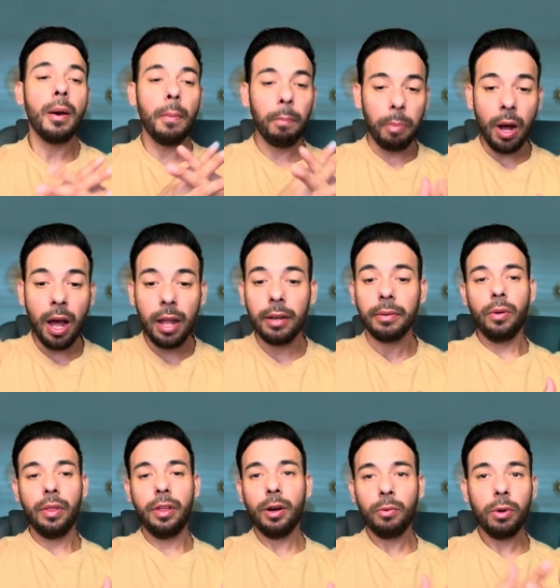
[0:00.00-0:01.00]
But
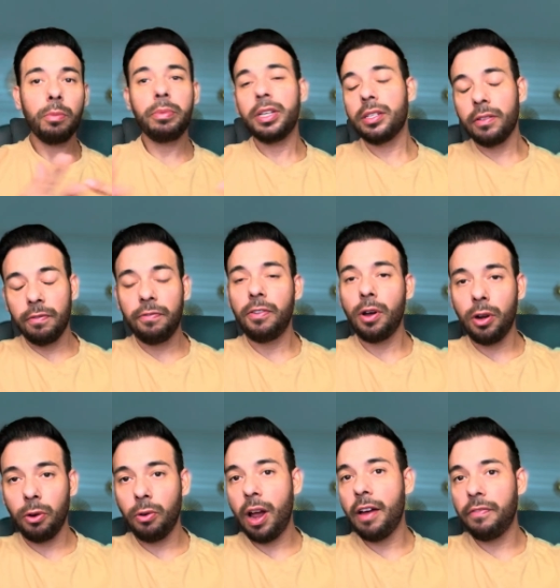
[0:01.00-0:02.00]
there will be some
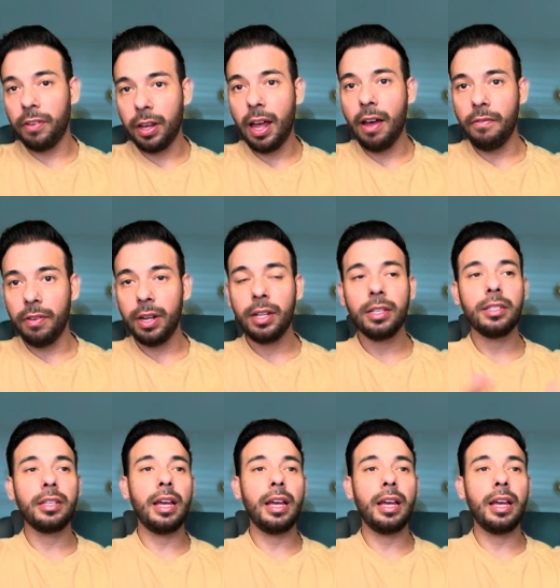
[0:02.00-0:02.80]
photographic evidence,